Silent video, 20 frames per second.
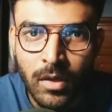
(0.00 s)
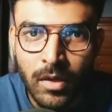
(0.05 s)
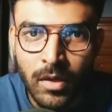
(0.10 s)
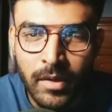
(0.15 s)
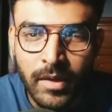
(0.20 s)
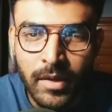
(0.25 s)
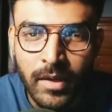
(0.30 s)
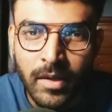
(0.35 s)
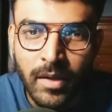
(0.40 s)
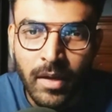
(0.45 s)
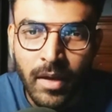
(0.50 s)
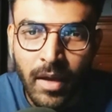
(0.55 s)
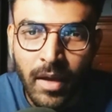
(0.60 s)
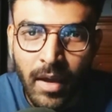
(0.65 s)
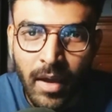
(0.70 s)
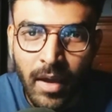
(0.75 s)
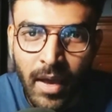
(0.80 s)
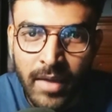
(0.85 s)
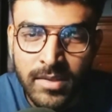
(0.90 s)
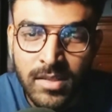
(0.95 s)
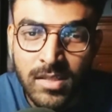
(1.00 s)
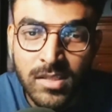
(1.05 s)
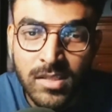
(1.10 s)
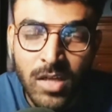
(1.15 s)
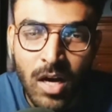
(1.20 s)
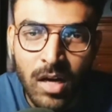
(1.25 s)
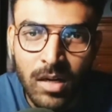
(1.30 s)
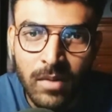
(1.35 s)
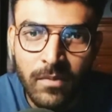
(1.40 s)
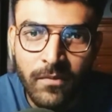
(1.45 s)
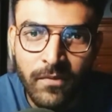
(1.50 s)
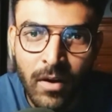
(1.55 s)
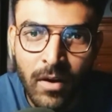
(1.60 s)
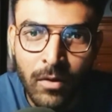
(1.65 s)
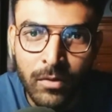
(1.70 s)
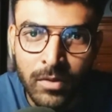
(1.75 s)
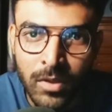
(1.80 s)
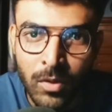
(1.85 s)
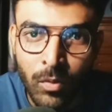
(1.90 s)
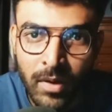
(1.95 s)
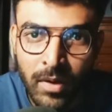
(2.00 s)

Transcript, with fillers: like as a startup founder,